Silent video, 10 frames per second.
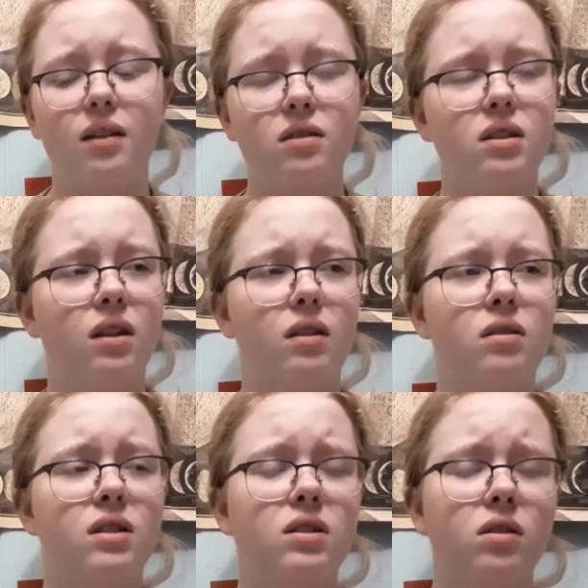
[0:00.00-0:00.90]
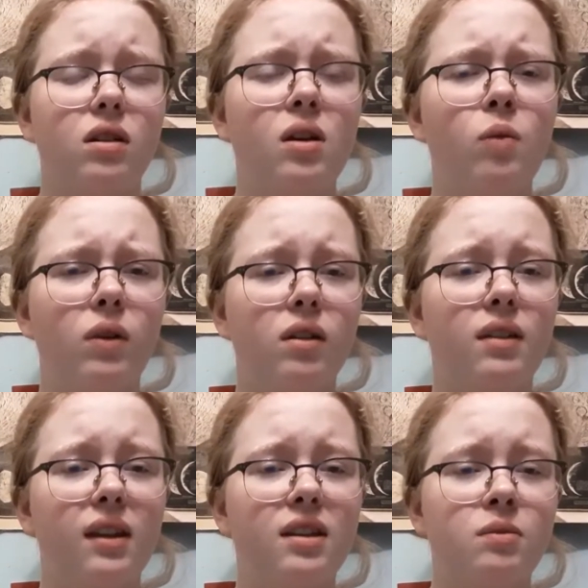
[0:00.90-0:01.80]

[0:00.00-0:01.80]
to the other teacher, what do you think these